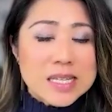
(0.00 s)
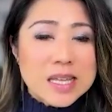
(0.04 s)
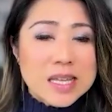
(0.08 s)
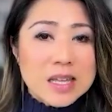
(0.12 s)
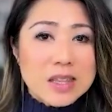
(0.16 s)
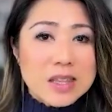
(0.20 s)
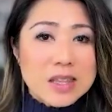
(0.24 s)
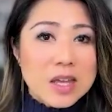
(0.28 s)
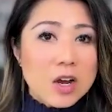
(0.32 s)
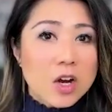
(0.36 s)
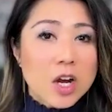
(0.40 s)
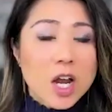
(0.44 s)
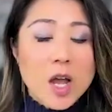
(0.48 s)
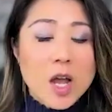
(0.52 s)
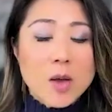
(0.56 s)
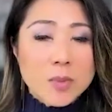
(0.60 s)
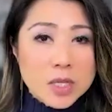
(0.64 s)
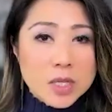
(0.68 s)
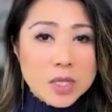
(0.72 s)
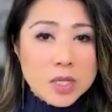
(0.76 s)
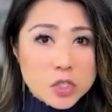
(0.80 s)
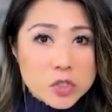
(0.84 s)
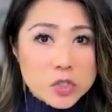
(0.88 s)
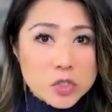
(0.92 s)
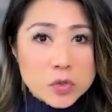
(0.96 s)
that they are
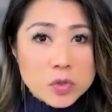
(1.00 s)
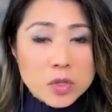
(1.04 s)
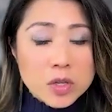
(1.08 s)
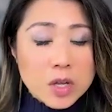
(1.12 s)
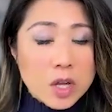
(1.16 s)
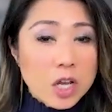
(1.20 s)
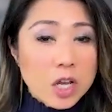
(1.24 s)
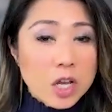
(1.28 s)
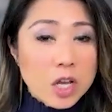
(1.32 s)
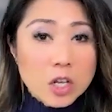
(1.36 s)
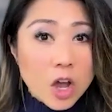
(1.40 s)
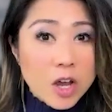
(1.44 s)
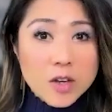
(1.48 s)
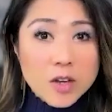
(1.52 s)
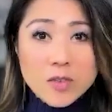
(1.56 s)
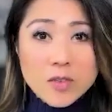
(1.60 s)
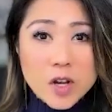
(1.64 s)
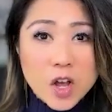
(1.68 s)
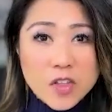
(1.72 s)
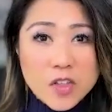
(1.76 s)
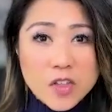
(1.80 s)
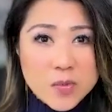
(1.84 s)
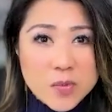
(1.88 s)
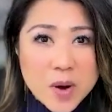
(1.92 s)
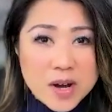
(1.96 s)
coming soon, not even
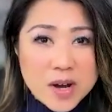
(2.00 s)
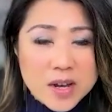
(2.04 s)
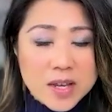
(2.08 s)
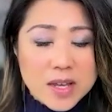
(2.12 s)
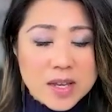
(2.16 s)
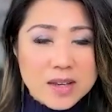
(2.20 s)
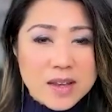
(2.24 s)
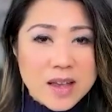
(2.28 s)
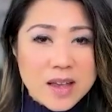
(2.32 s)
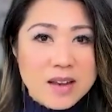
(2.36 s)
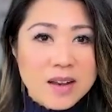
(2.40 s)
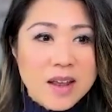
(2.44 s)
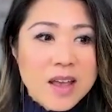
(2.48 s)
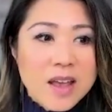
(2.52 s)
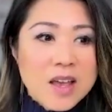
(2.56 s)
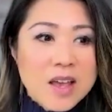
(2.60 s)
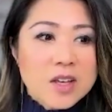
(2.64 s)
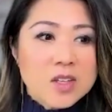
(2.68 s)
on the market yet.